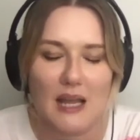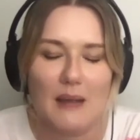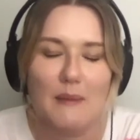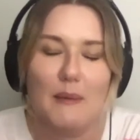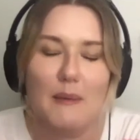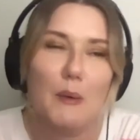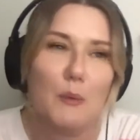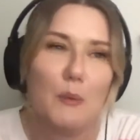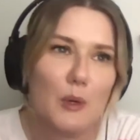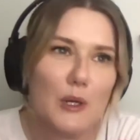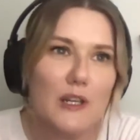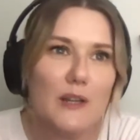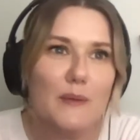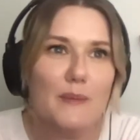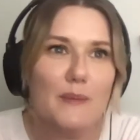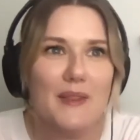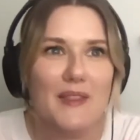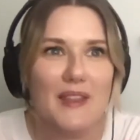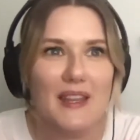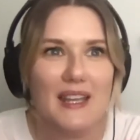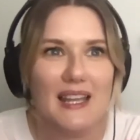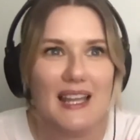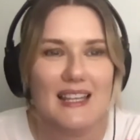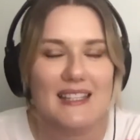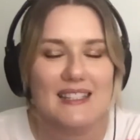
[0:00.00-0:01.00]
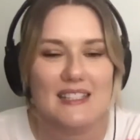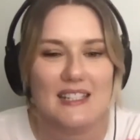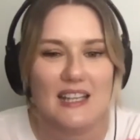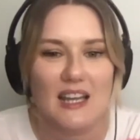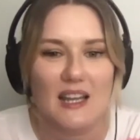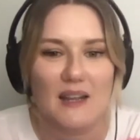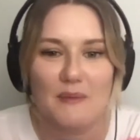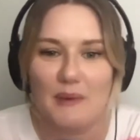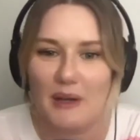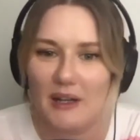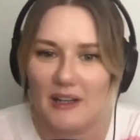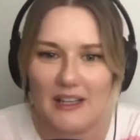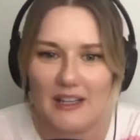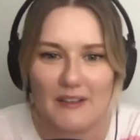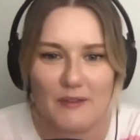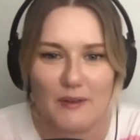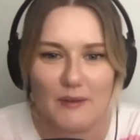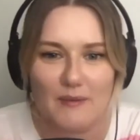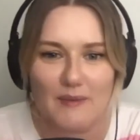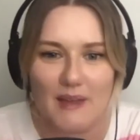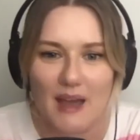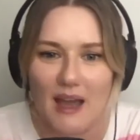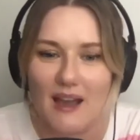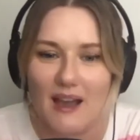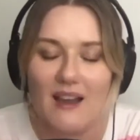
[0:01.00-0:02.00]
It wouldn't have been the last time, I'll give them
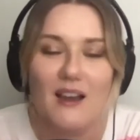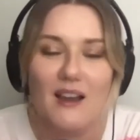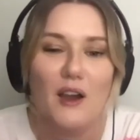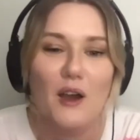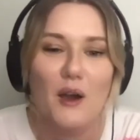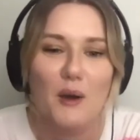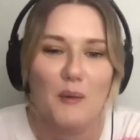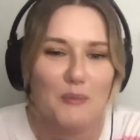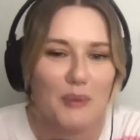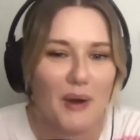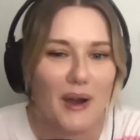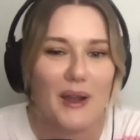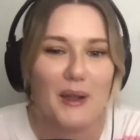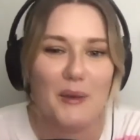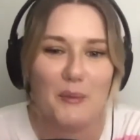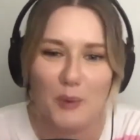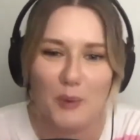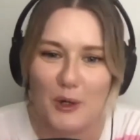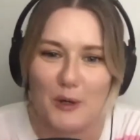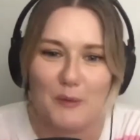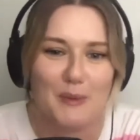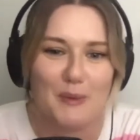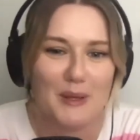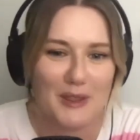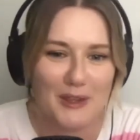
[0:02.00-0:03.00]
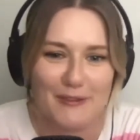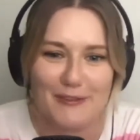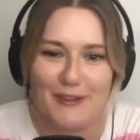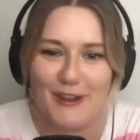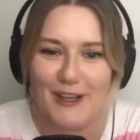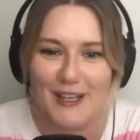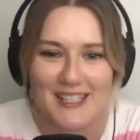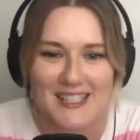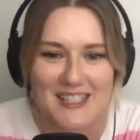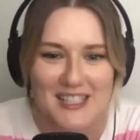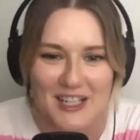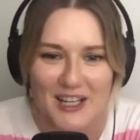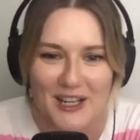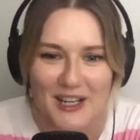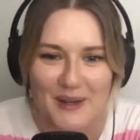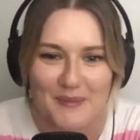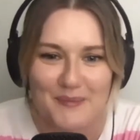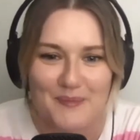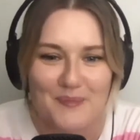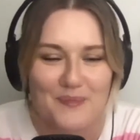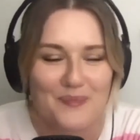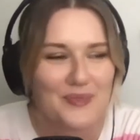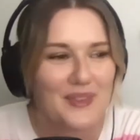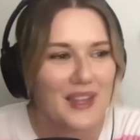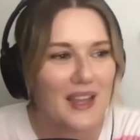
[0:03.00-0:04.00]
that, but it would have been the first time.
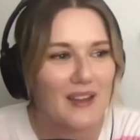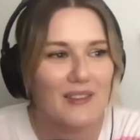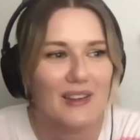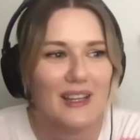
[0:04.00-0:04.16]
I'm like, you